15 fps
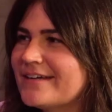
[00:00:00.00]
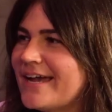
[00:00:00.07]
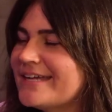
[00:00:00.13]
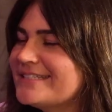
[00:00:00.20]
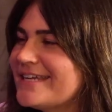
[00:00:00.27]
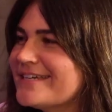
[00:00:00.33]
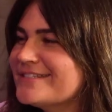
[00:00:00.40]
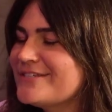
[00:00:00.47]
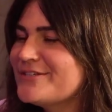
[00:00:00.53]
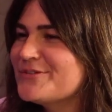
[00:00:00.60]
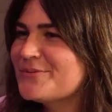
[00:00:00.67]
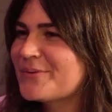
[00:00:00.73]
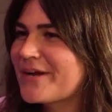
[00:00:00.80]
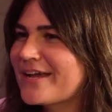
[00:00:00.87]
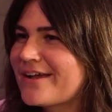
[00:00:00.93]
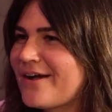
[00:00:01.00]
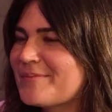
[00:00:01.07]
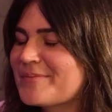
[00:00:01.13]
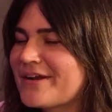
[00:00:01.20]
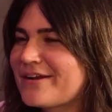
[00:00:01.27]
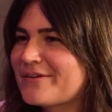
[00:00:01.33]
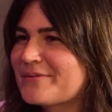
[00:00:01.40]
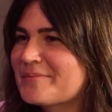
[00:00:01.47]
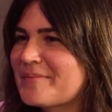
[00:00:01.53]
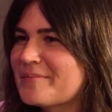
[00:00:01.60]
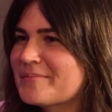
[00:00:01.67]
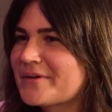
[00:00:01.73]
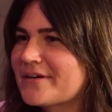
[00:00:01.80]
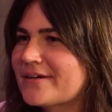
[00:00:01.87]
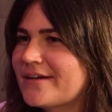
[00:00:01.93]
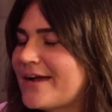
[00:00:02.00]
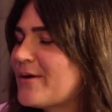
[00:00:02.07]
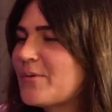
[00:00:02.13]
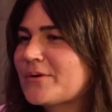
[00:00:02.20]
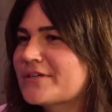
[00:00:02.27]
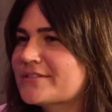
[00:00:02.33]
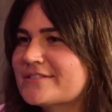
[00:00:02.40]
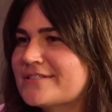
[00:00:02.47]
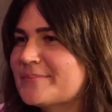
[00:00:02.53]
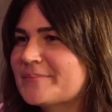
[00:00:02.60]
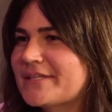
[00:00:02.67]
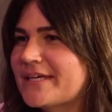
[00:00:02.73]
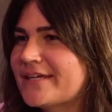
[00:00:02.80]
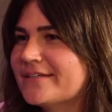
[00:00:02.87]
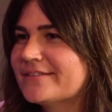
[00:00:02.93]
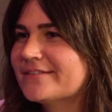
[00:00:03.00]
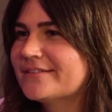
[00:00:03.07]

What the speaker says: I texted you what I got, but I don't remember. I ordered something.